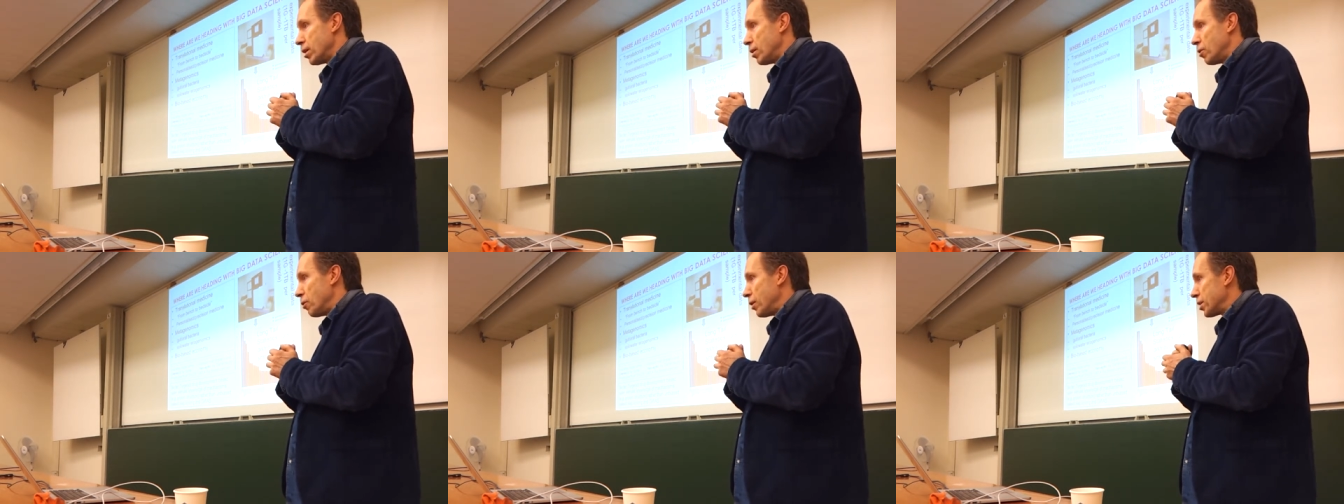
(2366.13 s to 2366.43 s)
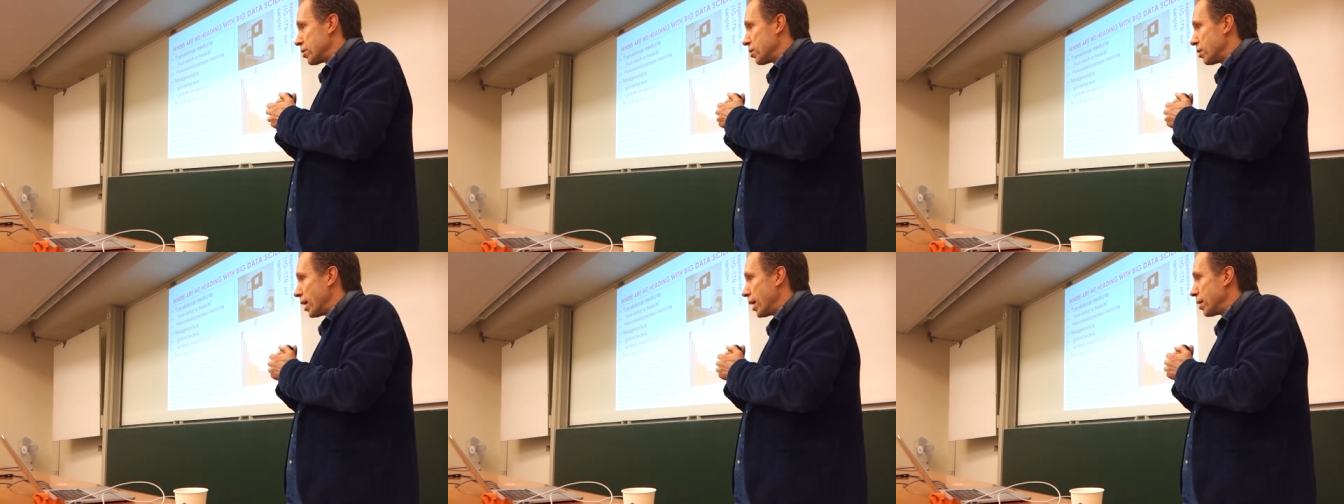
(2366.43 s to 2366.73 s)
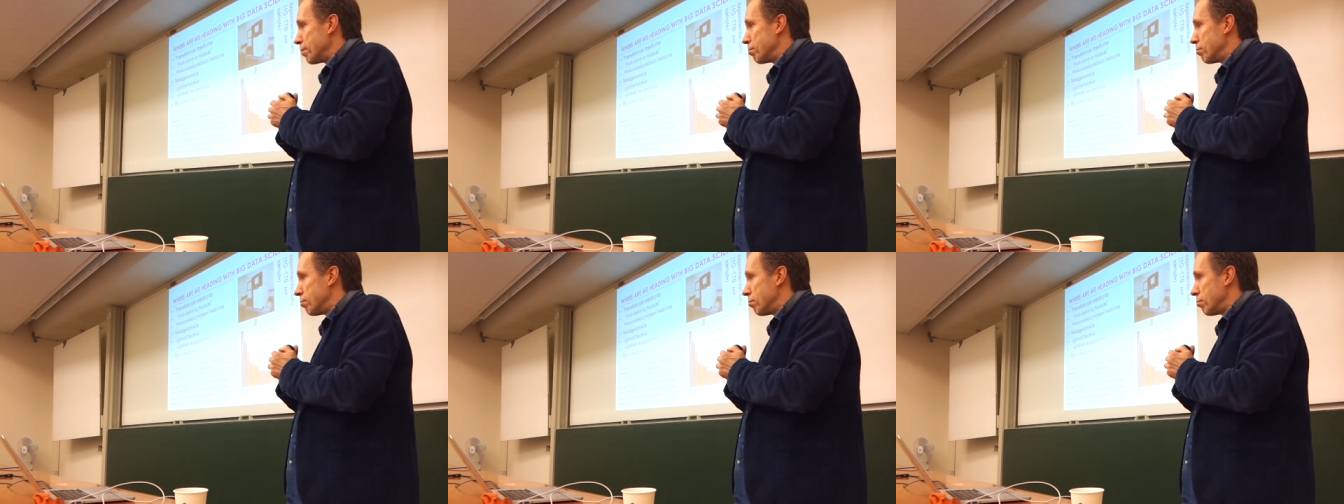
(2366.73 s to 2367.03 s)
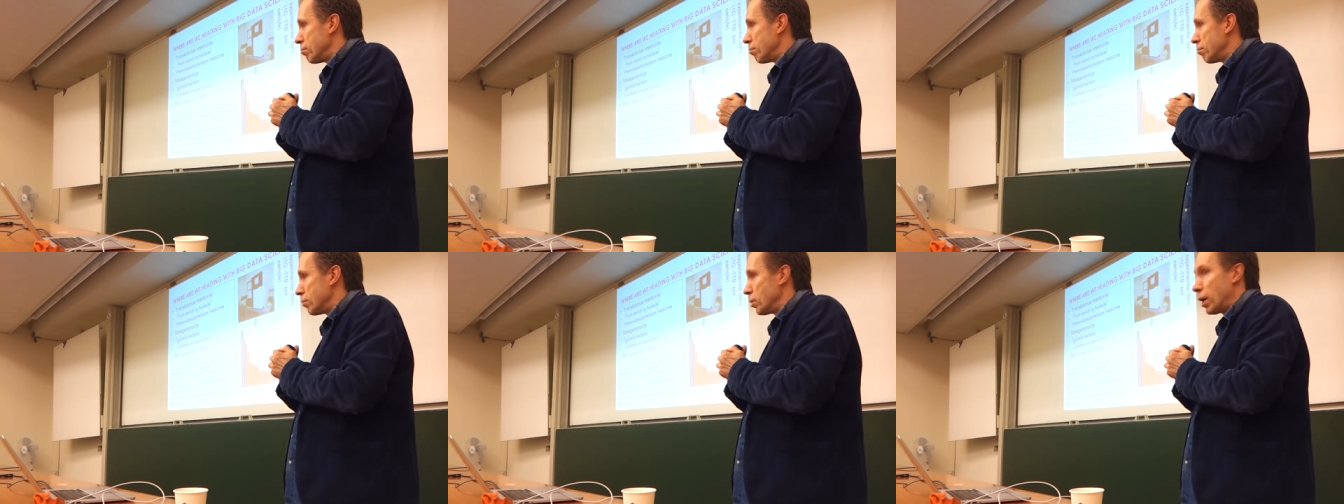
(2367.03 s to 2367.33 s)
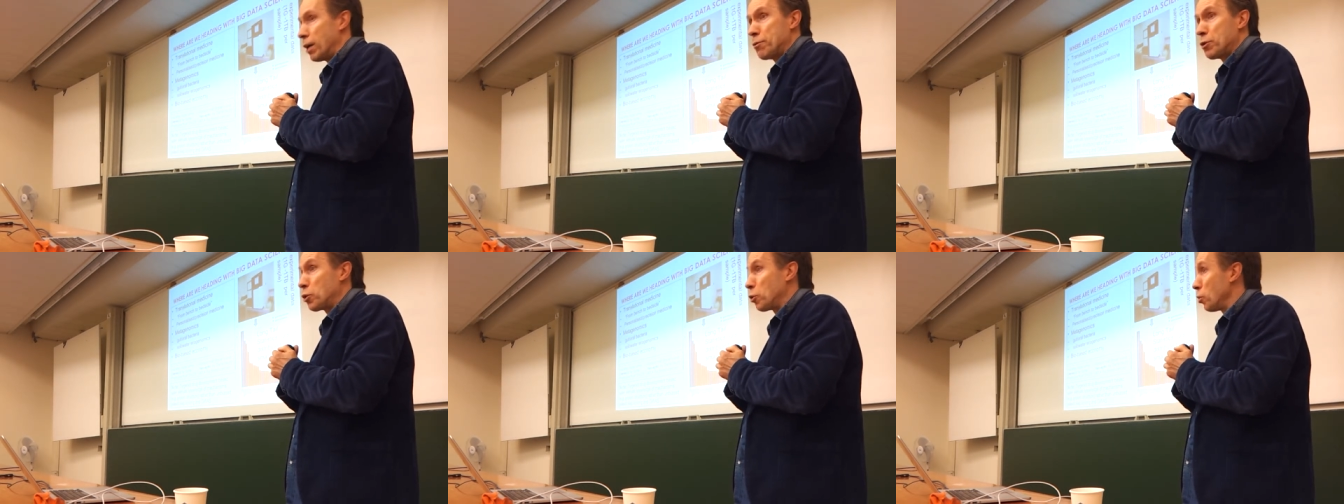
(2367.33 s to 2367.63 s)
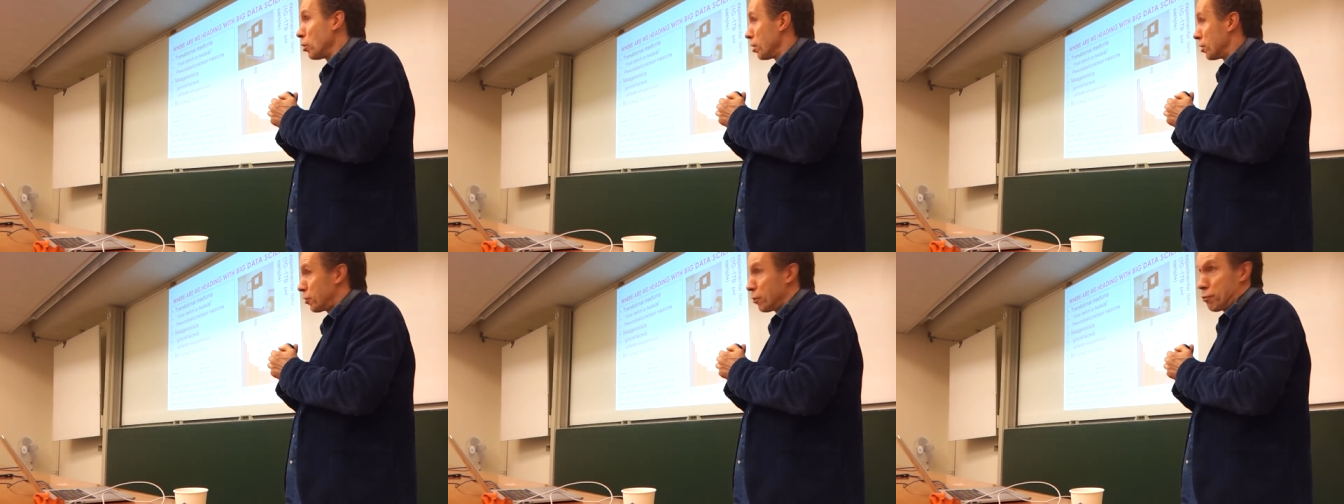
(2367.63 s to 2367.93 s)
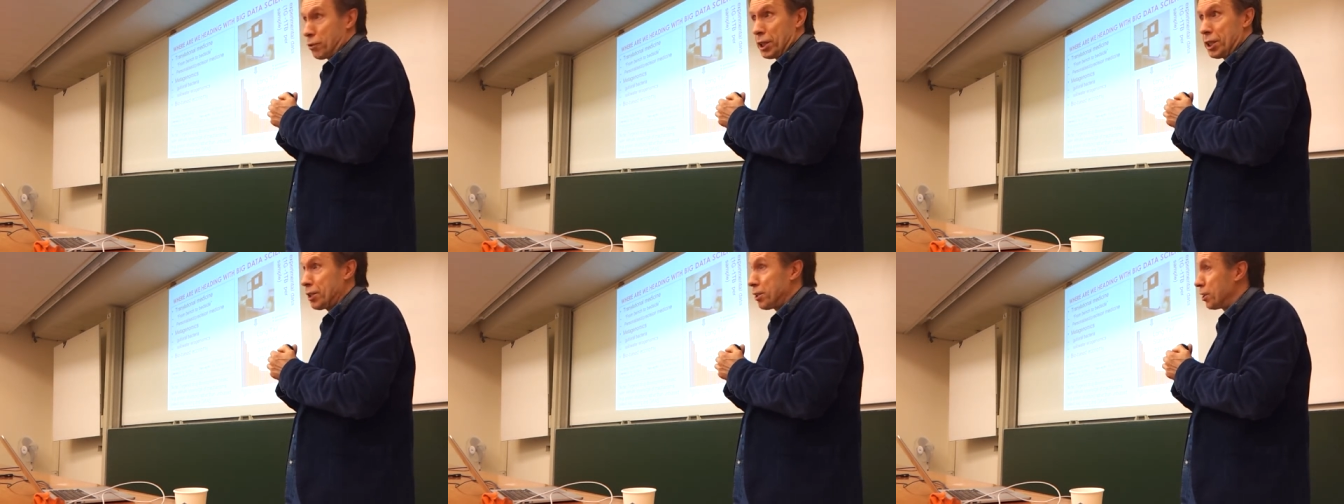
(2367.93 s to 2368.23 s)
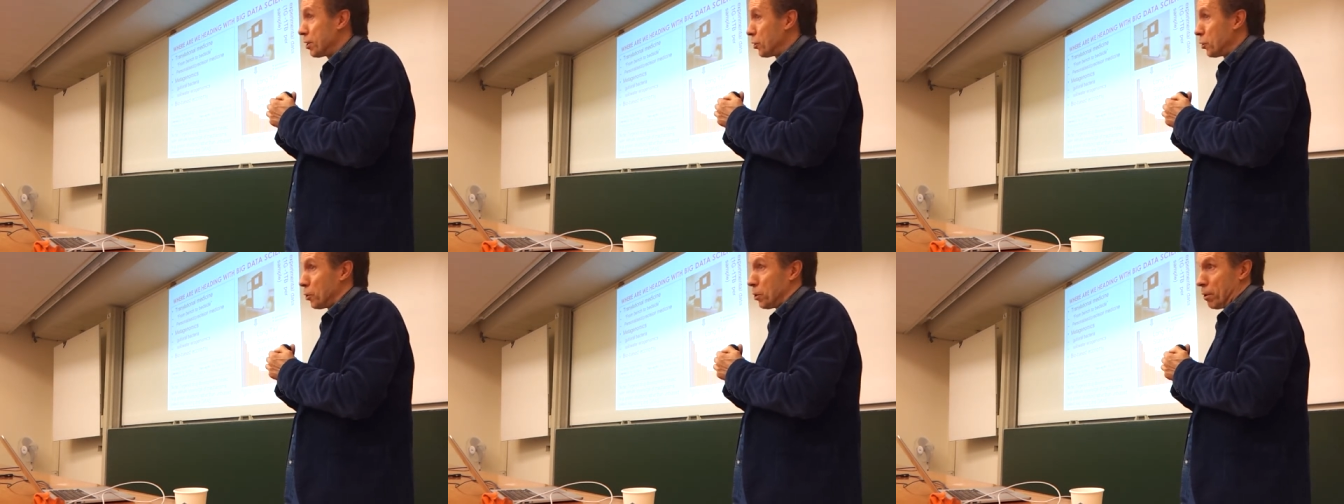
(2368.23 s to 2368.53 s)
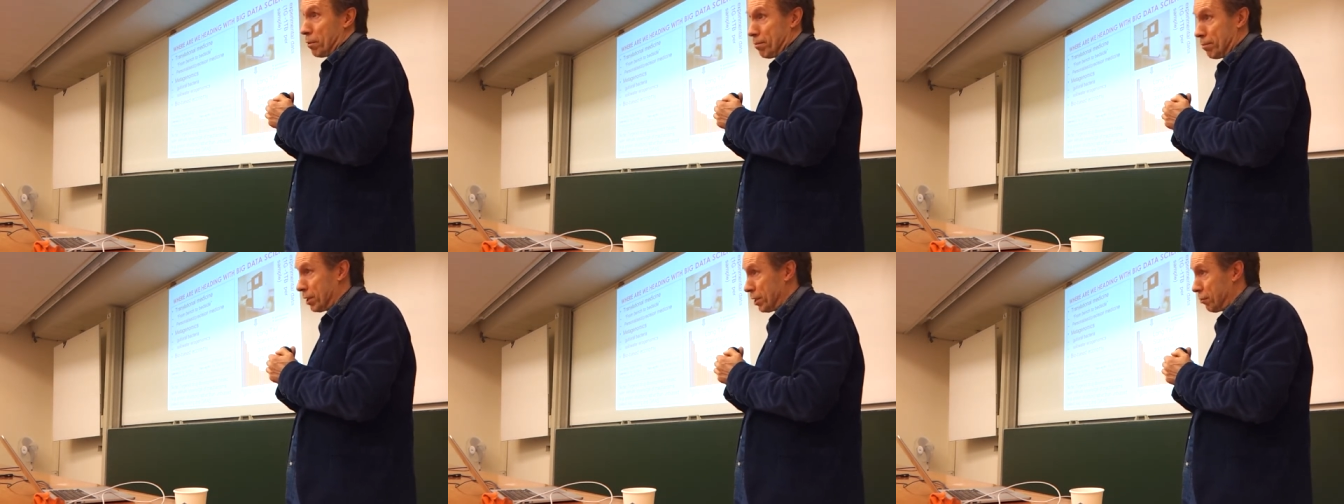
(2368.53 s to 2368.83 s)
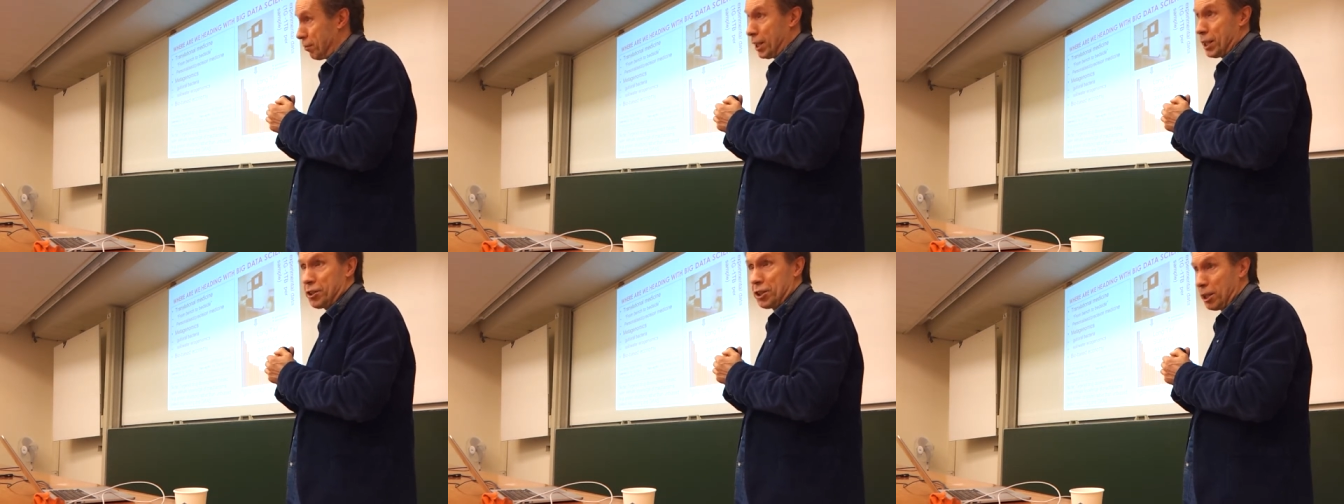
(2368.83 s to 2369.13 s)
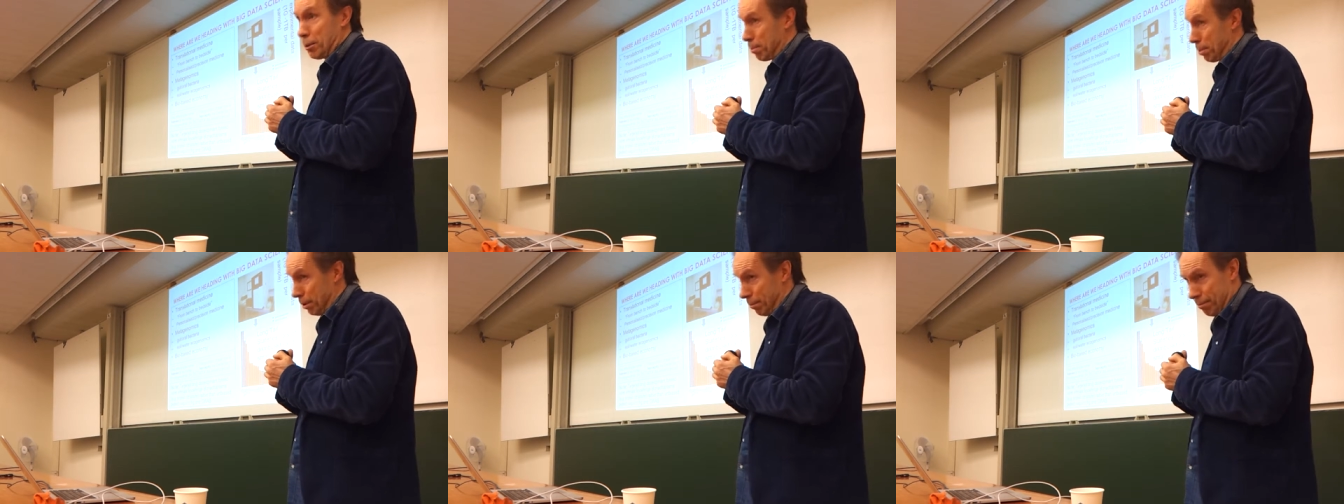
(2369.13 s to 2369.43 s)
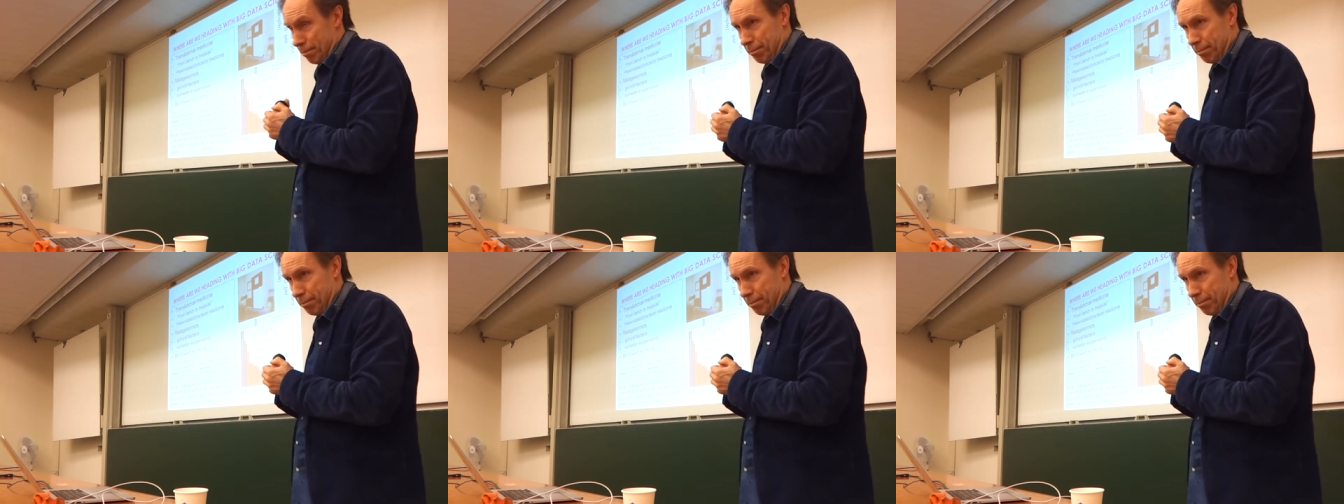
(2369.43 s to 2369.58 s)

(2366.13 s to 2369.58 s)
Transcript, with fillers: Who has a name? You have it all, you've eaten it all. It's very cheap.